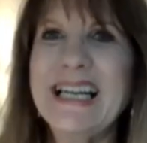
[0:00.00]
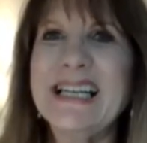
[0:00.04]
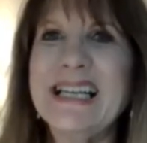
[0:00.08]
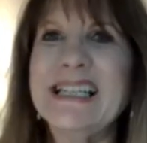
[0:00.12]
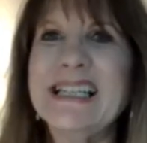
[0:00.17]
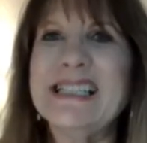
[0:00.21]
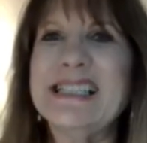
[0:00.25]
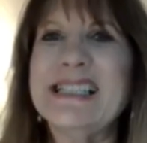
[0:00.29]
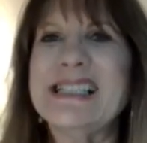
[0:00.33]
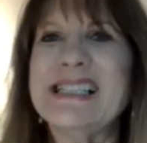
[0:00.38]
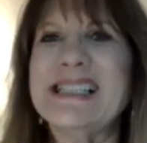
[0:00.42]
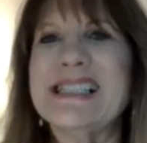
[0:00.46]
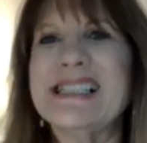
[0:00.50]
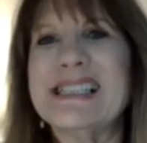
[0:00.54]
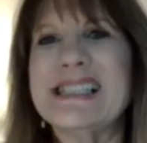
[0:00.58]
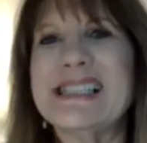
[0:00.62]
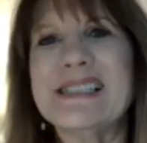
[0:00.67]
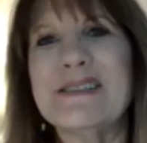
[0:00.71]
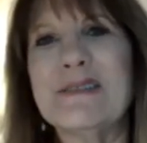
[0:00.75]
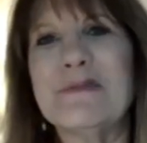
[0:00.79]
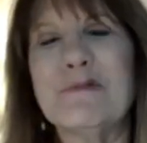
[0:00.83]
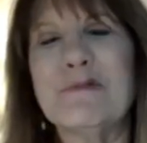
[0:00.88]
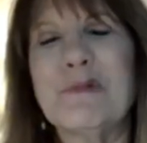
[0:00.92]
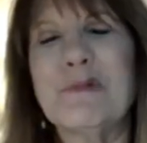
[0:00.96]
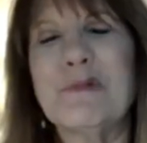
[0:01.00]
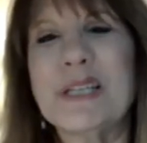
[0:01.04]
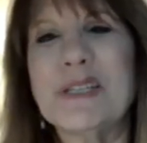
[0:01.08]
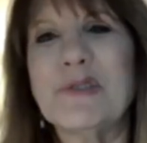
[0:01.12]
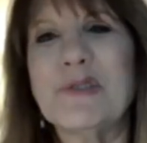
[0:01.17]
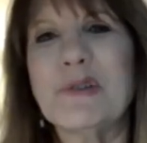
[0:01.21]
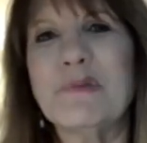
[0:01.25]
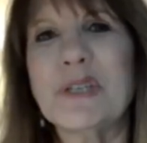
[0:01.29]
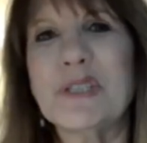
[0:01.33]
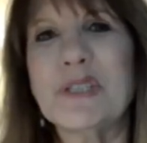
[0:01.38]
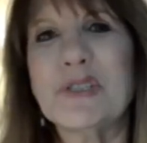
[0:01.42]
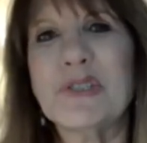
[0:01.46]
And
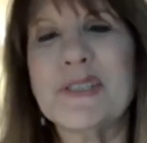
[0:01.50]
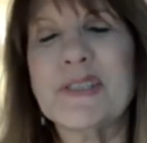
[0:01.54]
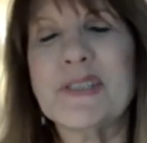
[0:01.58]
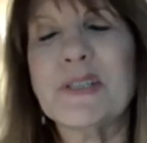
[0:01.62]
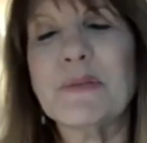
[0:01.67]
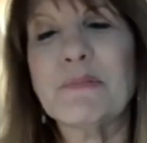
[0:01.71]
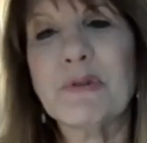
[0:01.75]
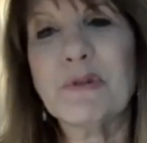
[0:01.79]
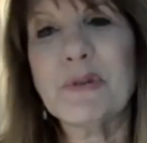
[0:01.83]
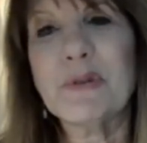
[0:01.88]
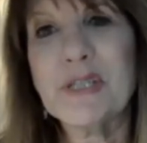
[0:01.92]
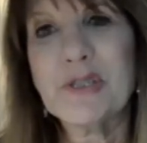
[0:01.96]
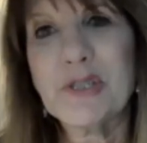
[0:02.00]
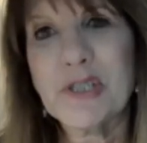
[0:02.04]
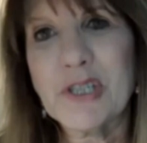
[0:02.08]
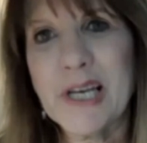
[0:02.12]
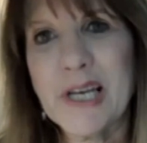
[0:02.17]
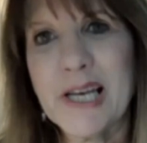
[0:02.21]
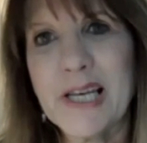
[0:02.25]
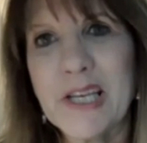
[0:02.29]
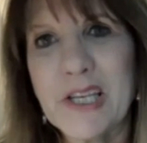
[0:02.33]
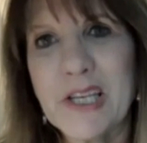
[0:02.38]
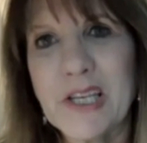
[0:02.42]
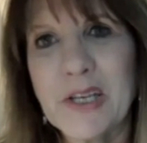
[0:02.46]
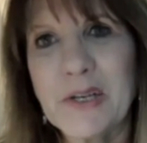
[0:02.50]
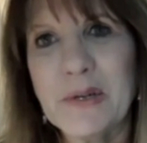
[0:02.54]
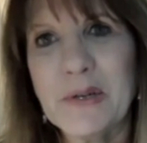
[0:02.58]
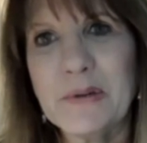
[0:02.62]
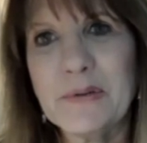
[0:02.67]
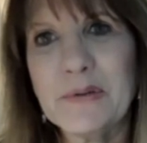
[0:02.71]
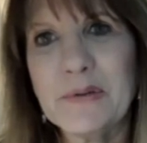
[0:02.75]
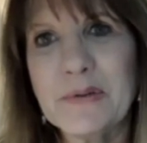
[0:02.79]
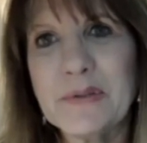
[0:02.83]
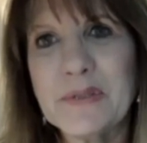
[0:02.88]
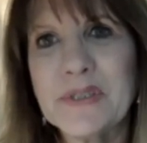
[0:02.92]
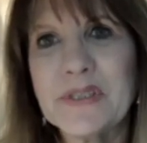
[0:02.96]
we just appreciate
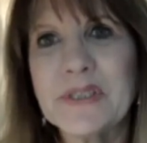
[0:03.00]
you.